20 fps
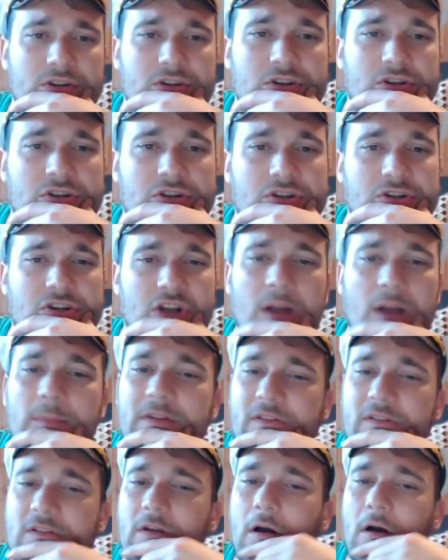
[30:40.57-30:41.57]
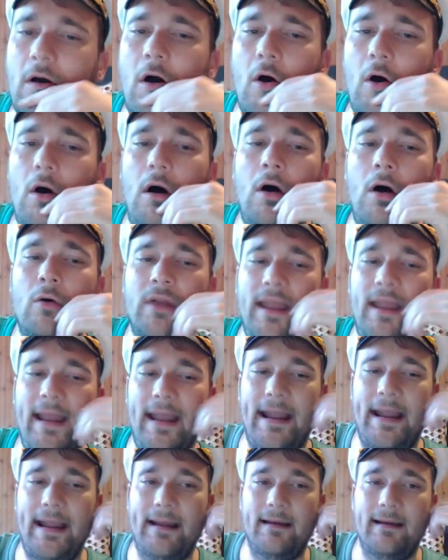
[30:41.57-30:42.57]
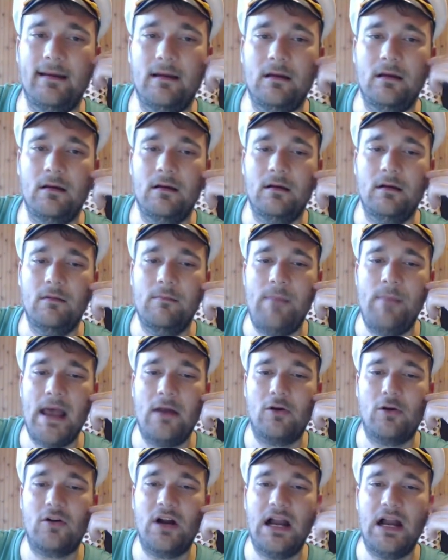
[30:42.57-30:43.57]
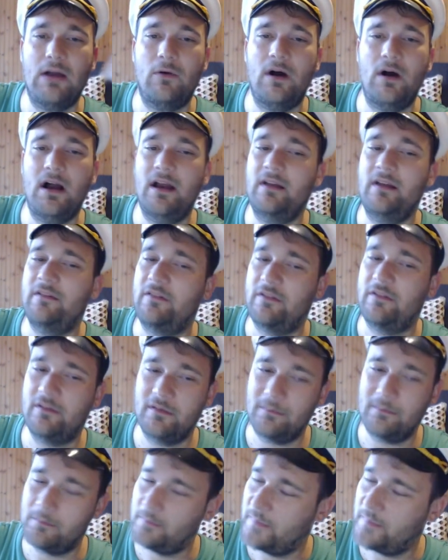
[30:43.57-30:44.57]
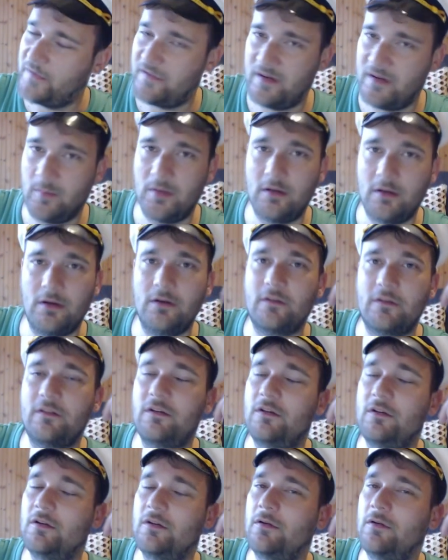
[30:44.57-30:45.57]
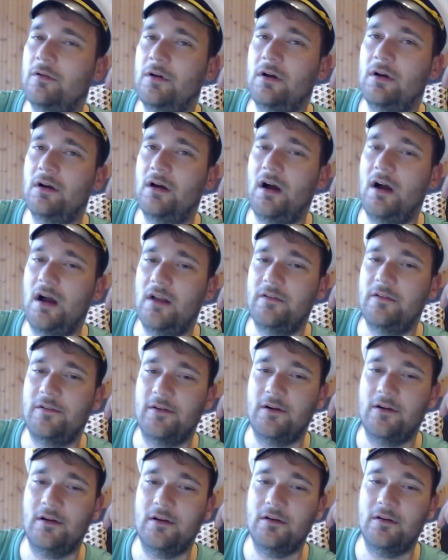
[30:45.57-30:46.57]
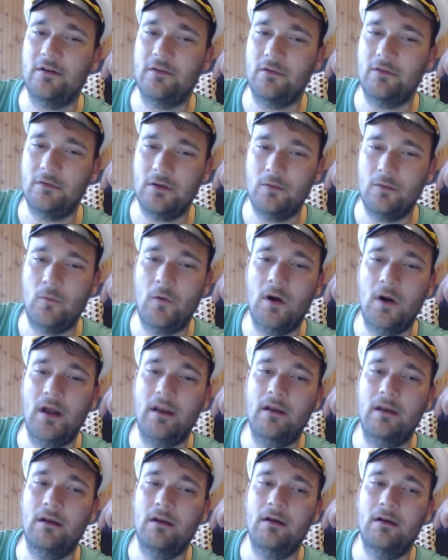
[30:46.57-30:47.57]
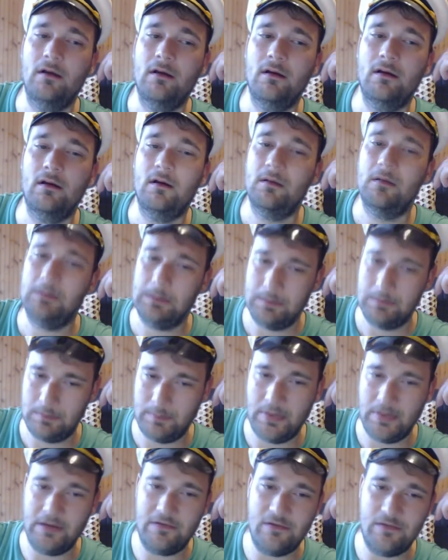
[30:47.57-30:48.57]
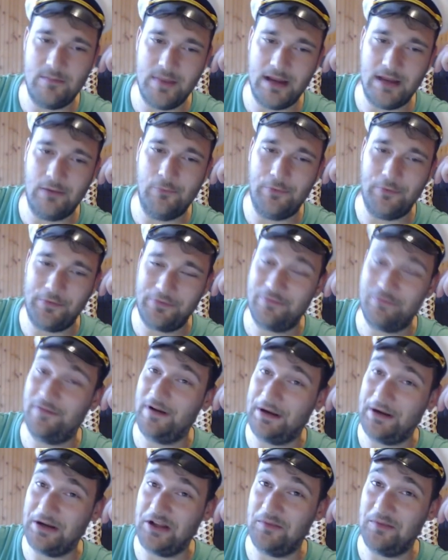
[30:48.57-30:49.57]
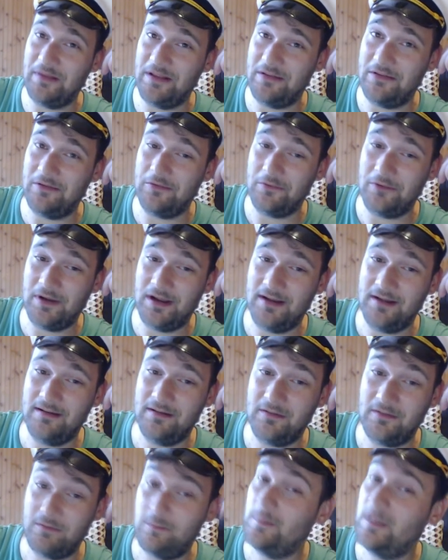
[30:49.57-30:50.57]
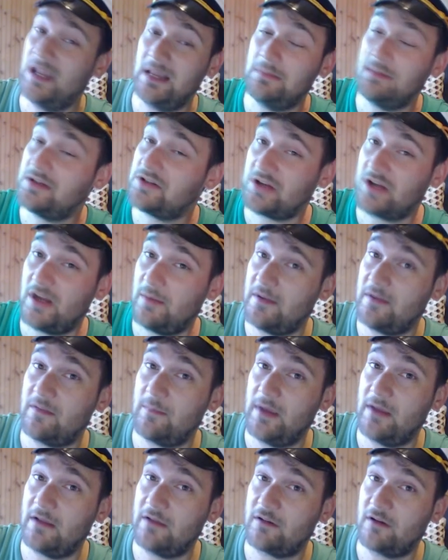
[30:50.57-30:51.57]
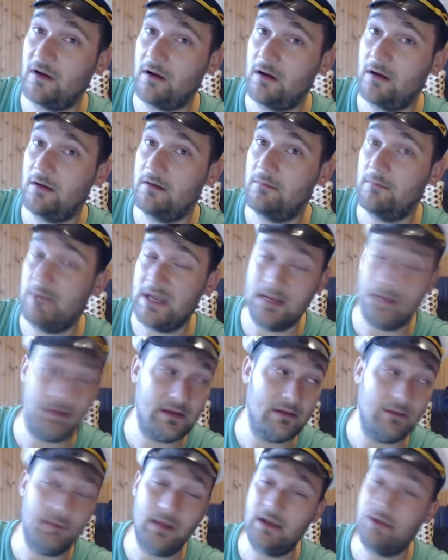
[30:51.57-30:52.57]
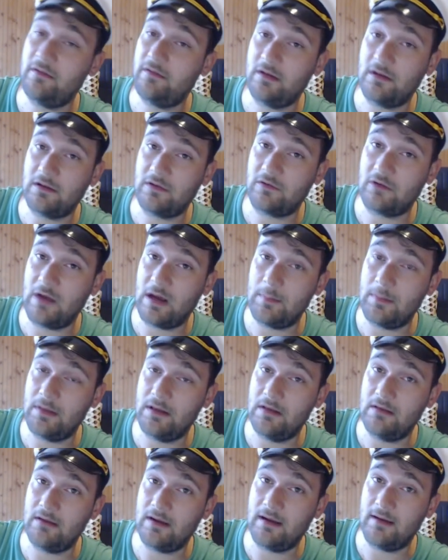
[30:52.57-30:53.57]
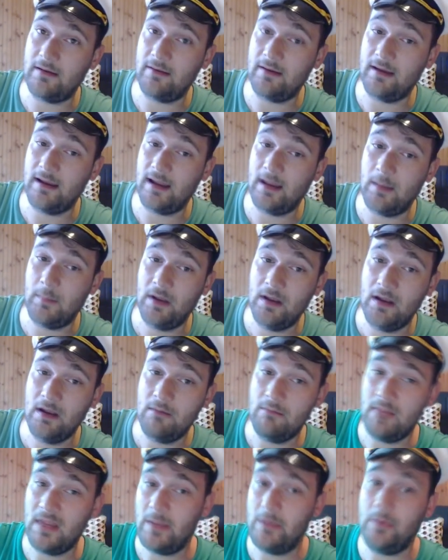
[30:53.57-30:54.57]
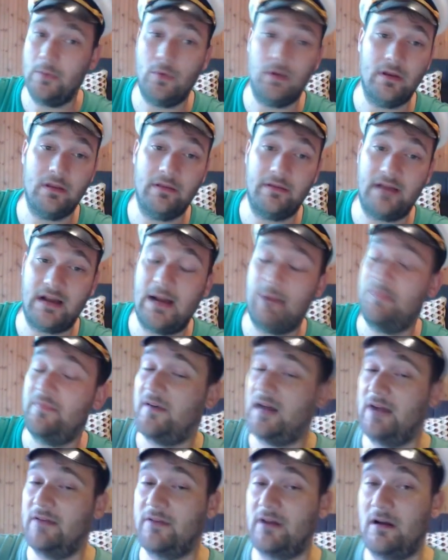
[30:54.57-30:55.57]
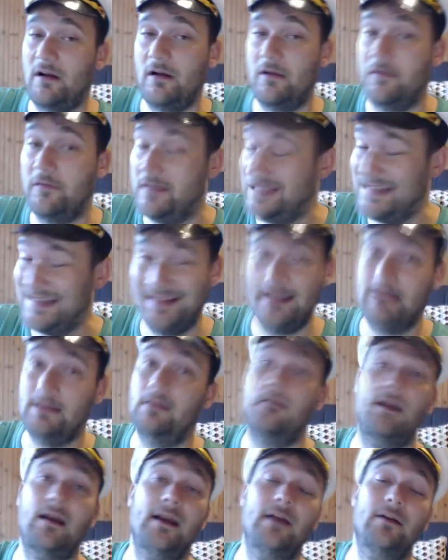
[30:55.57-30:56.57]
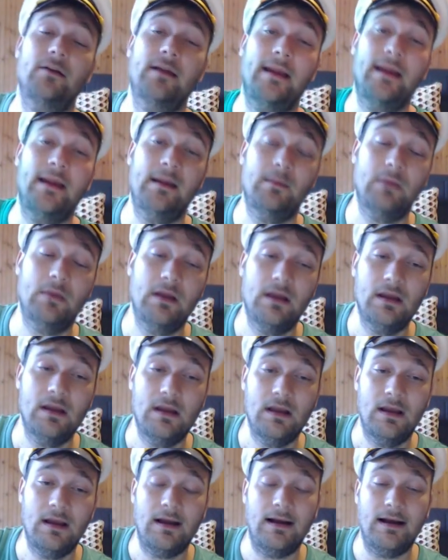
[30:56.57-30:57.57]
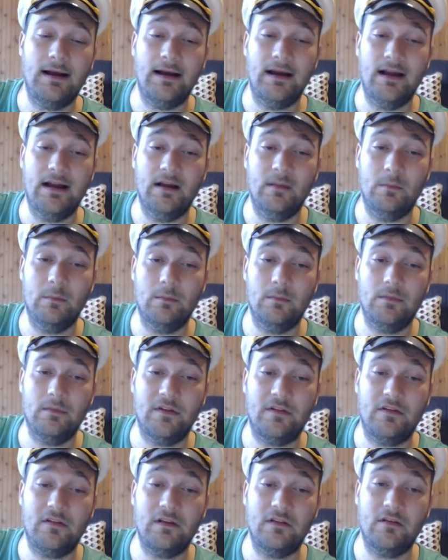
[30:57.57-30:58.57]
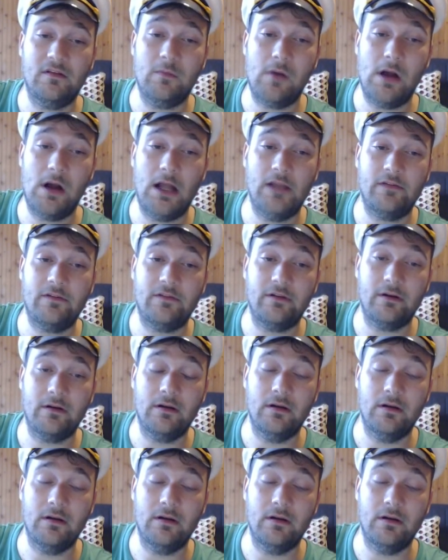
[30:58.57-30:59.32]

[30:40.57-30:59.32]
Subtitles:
Shaman's okay. Battlecry wise, similar to Hunter, there's only one, but it's a big one. It's Fire Elemental, right? Maybe Shaman's best card, maybe the best 6-drop in the entire game, maybe one of the top 5 cards in the entire game. This thing's a monster.